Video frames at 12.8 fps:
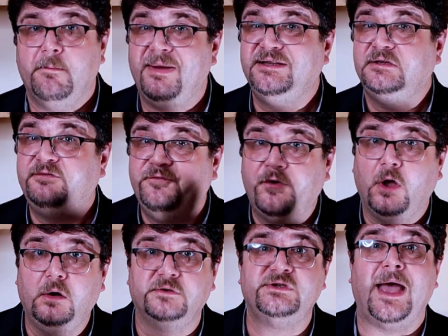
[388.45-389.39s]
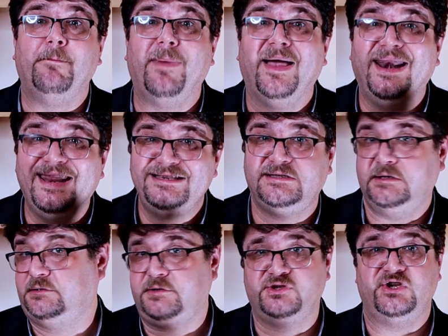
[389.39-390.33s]
but it follows a
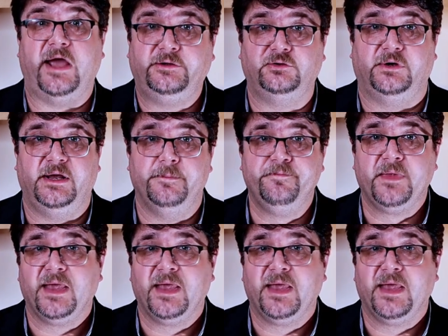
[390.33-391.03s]
ballistic trajectory